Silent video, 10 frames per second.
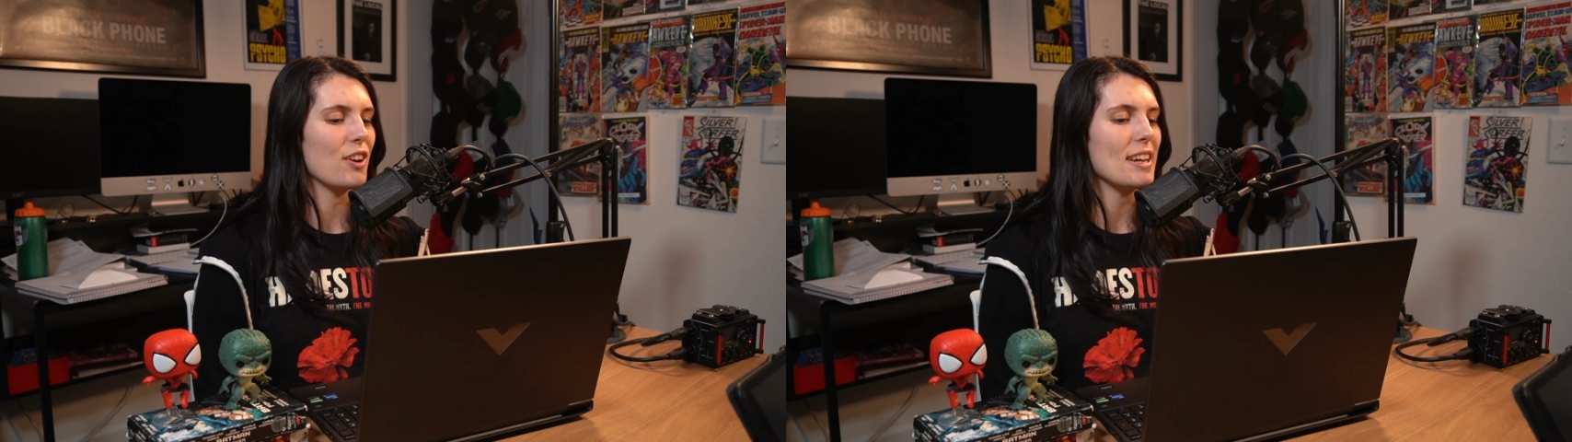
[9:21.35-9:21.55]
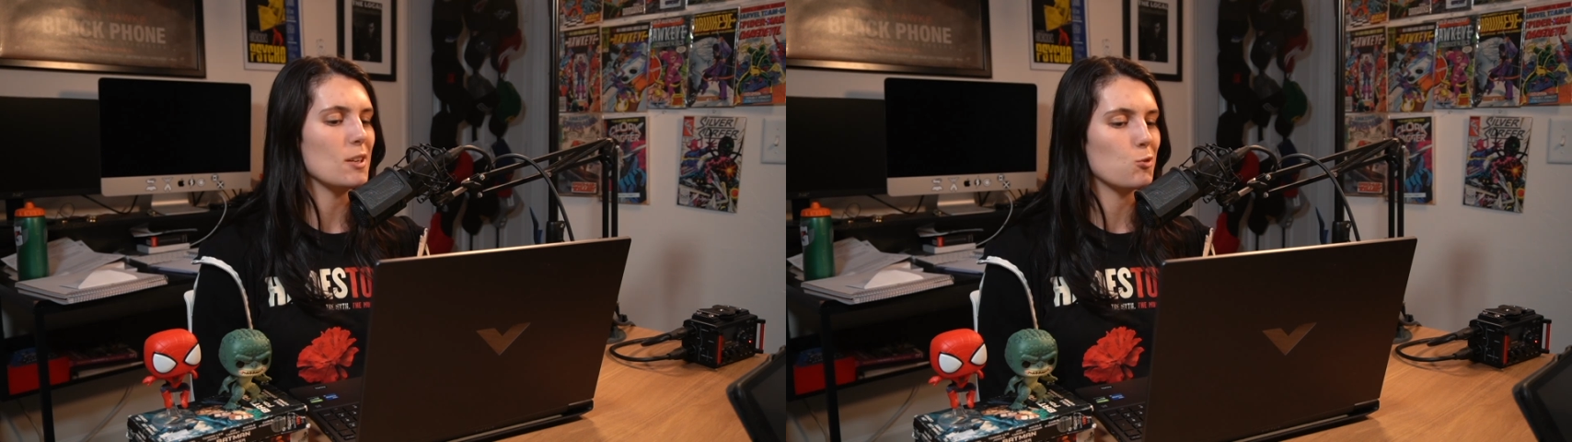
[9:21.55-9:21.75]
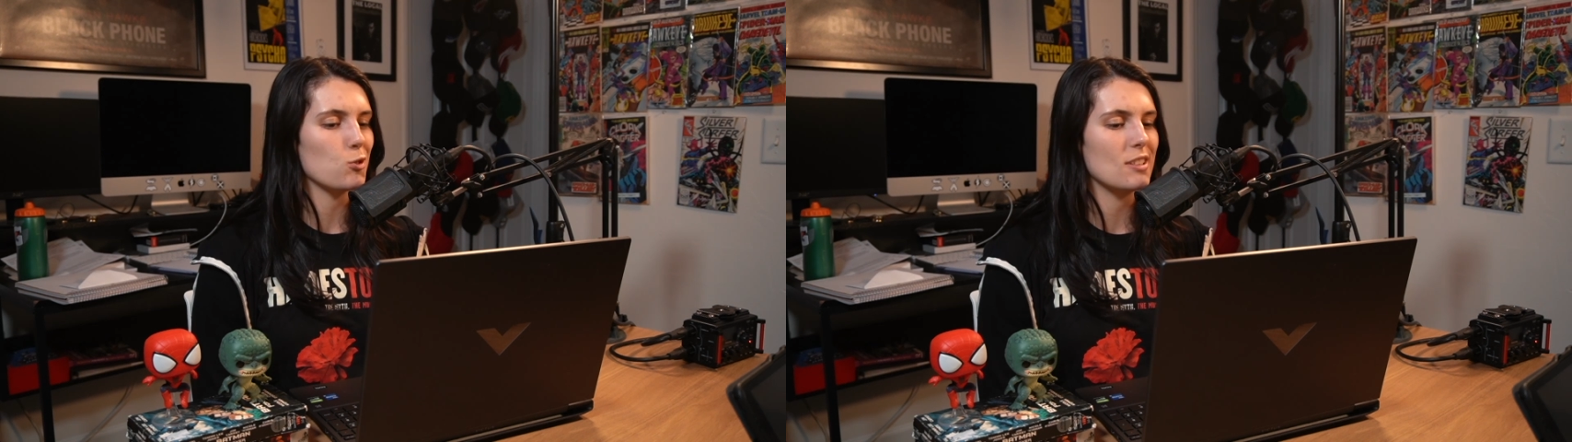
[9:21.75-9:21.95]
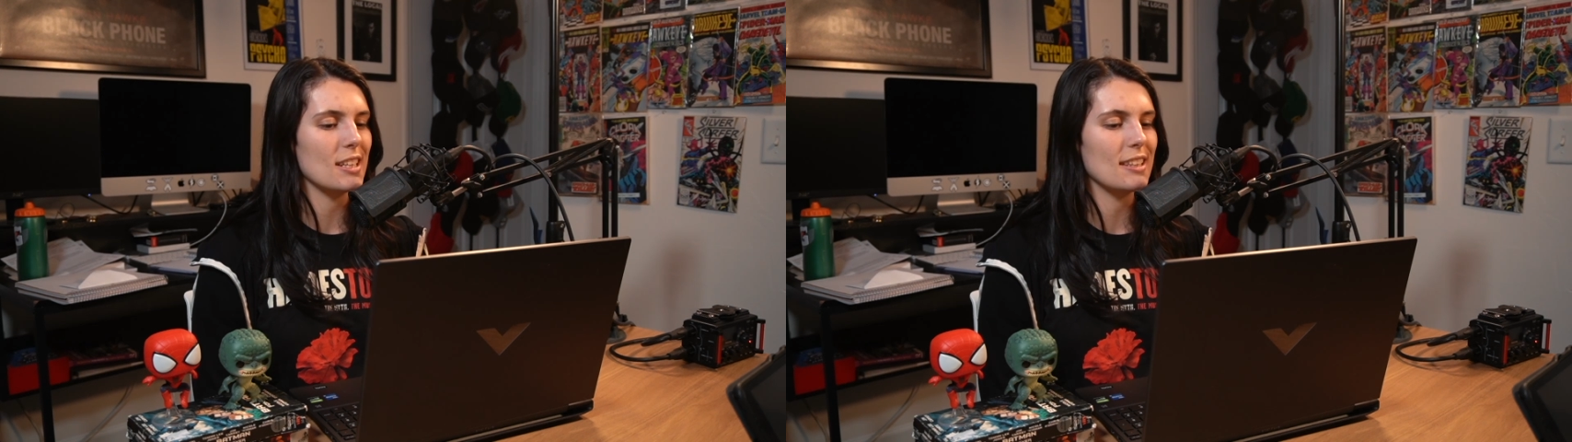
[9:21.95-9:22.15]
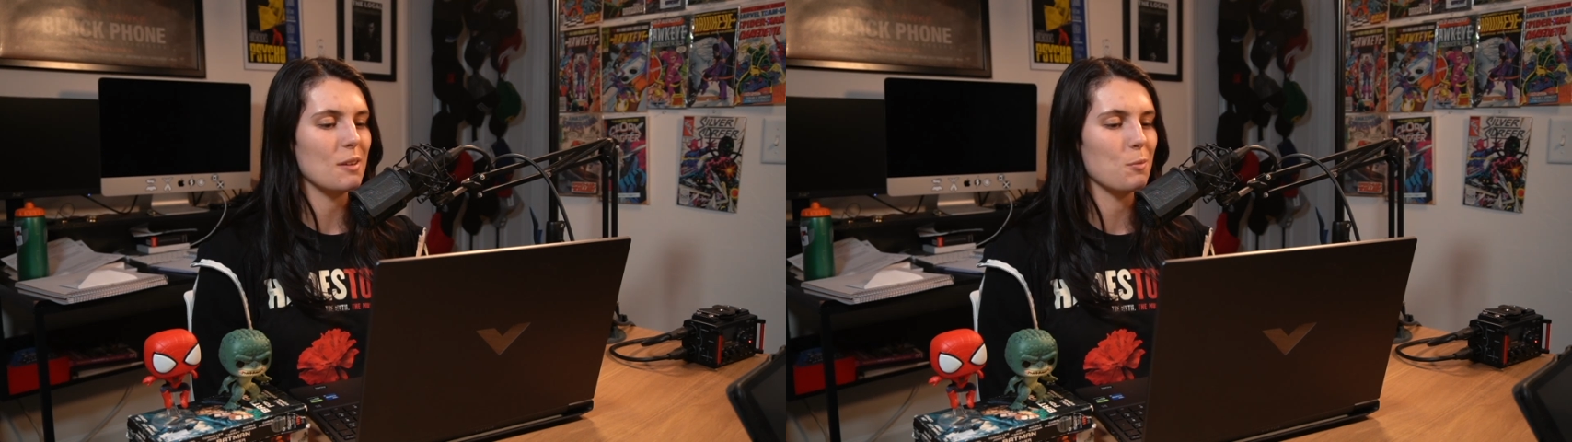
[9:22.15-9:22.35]

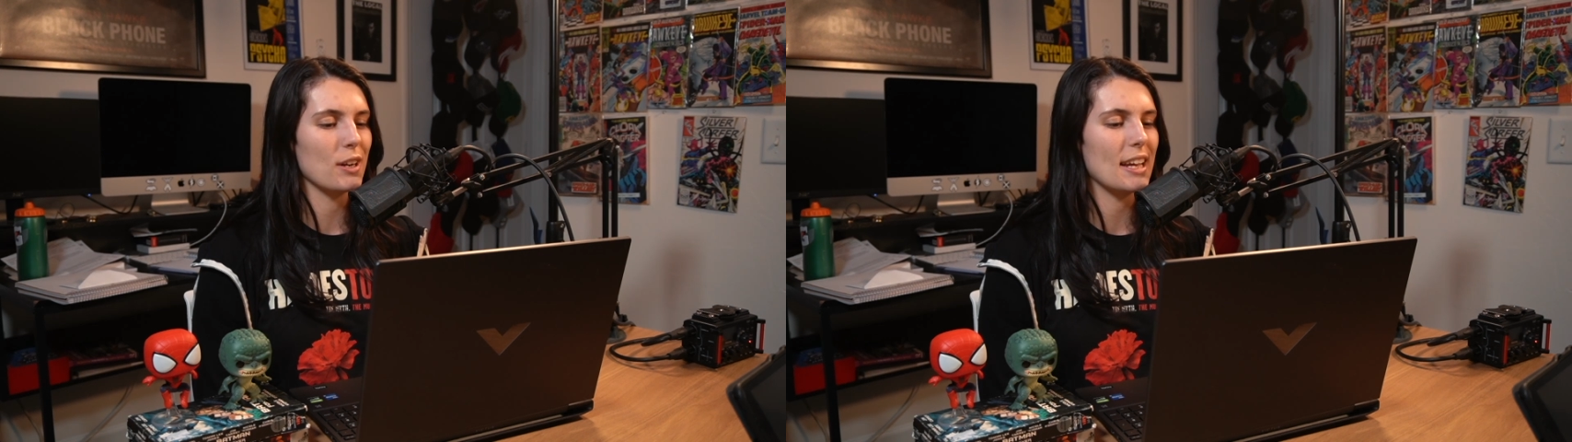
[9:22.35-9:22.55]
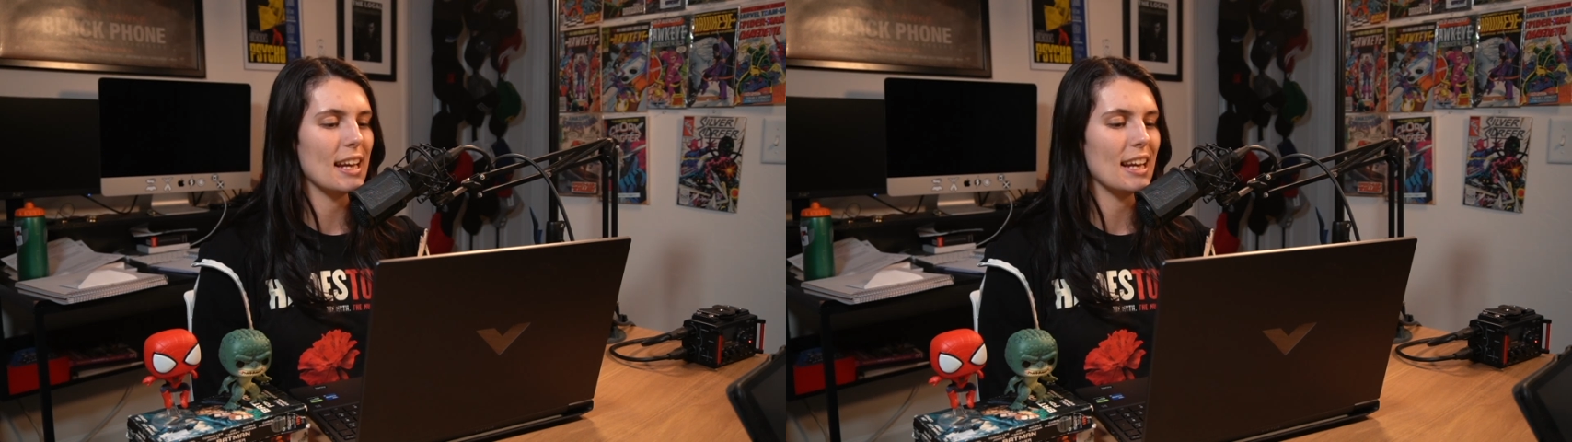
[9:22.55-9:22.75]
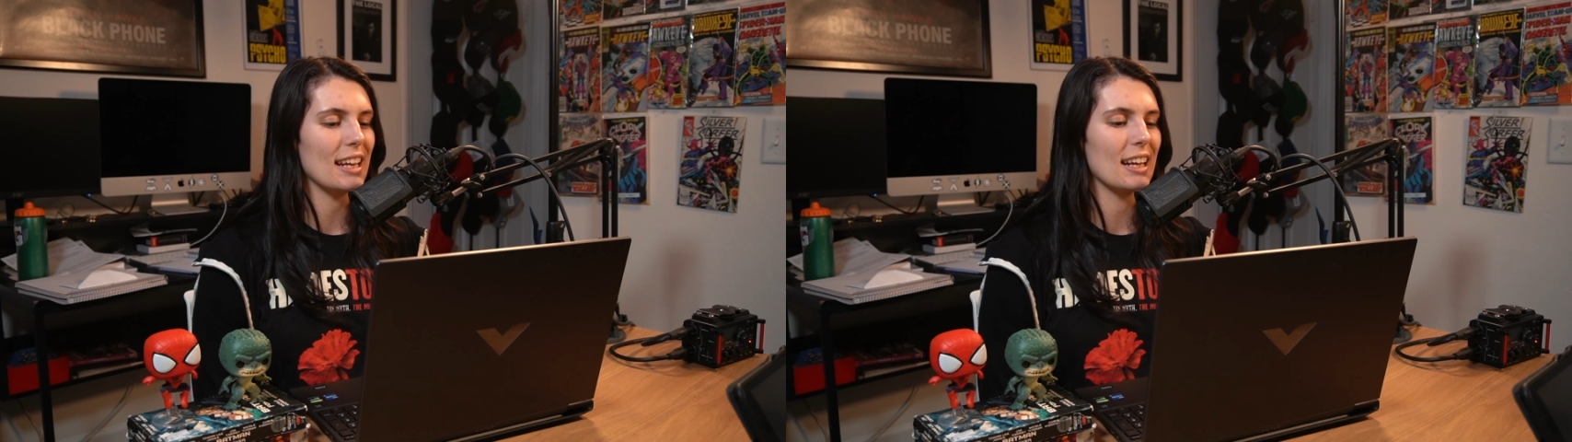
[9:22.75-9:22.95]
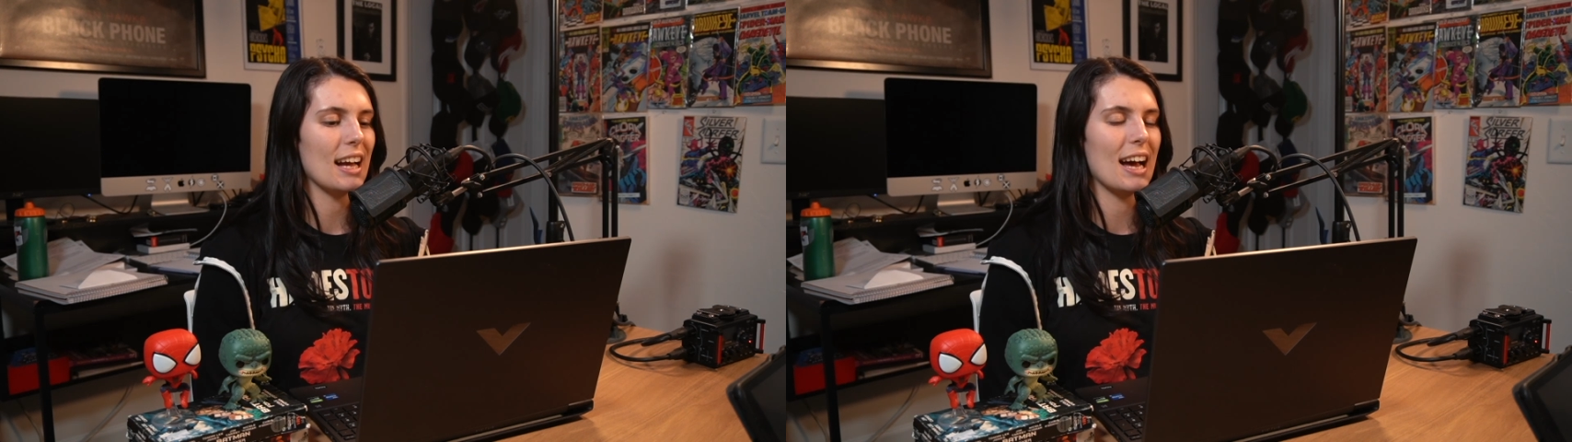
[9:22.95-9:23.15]
interesting that we're getting,